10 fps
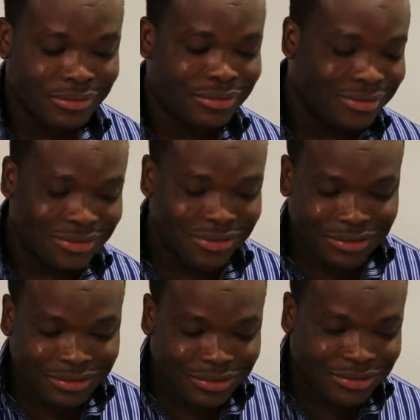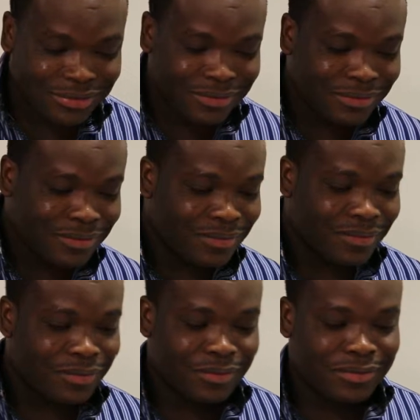What? What could they have done?
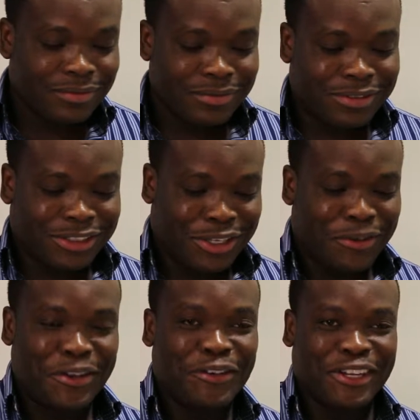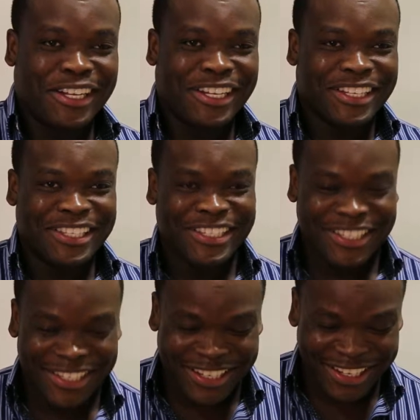Search.
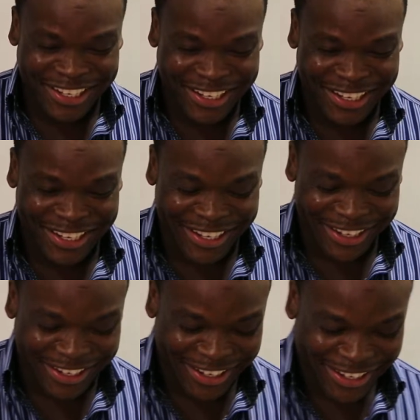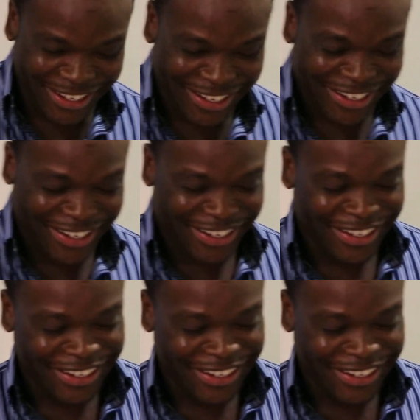what? What could they have done?